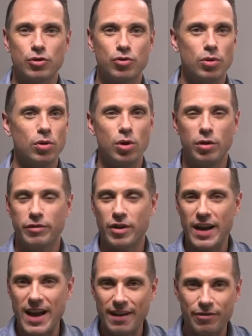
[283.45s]
control
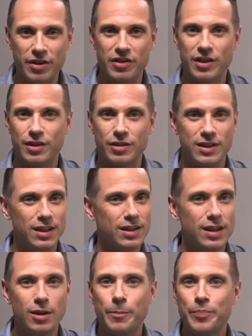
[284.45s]
over every single
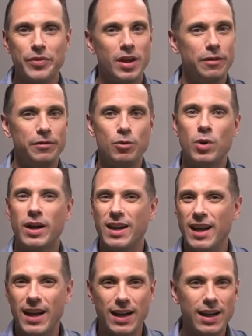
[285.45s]
detail. If you want
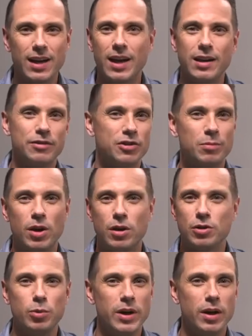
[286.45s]
any kind of small
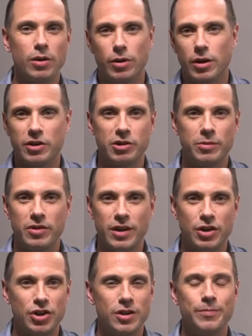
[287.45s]
tweak or
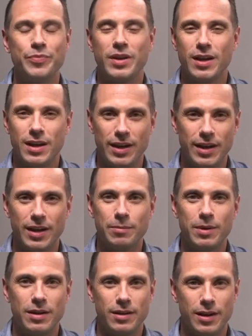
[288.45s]
customization, it can
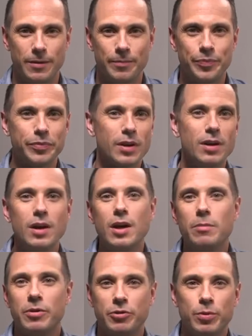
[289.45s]
be done.
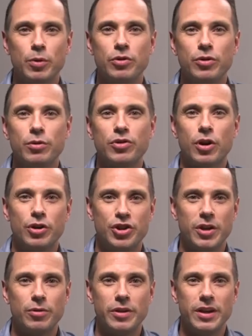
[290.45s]
Bespoke suits are
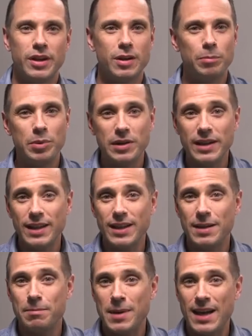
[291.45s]
generally
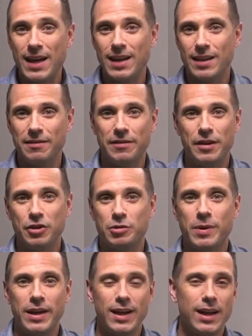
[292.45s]
completely made and finished
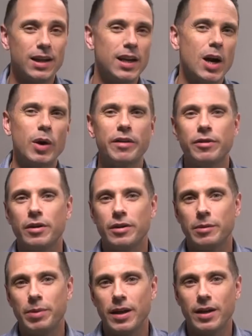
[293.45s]
by hand. However,
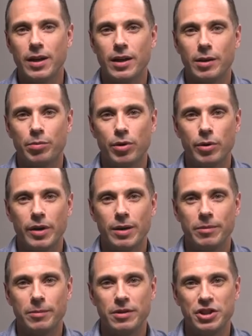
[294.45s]
depending on the program,
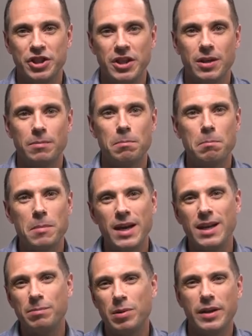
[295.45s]
a machine
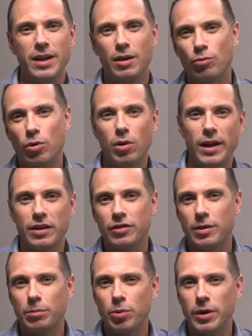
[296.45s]
might play a role at
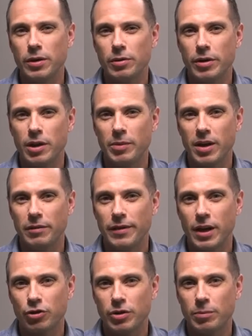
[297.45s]
some point during the
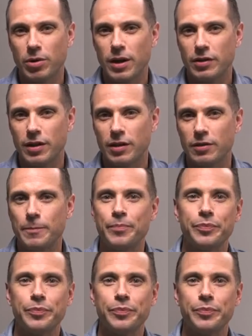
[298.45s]
manufacturing process.